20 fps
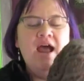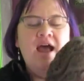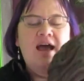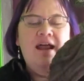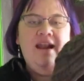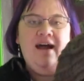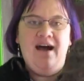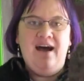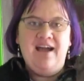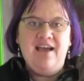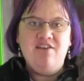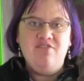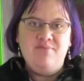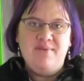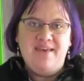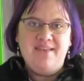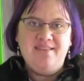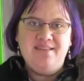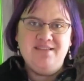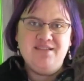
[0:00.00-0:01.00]
And I have
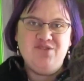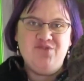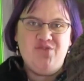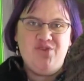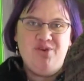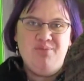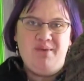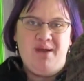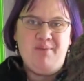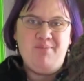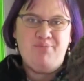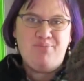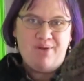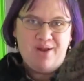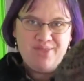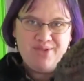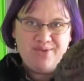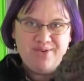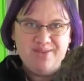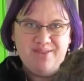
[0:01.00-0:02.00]
made this for my
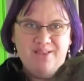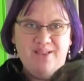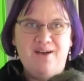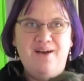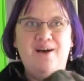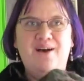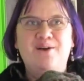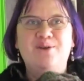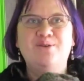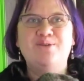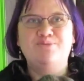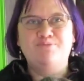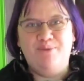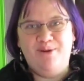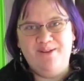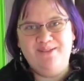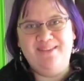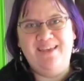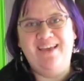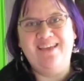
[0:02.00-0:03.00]
brother-in-law, whose
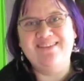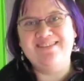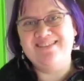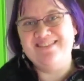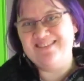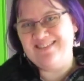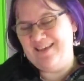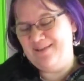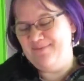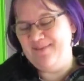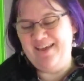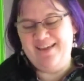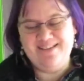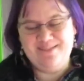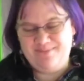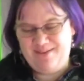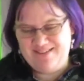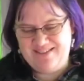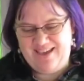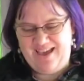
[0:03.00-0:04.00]
birthday is the same day as
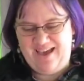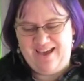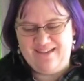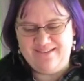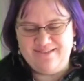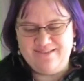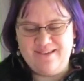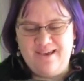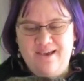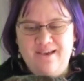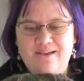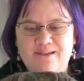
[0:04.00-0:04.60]
my dad's.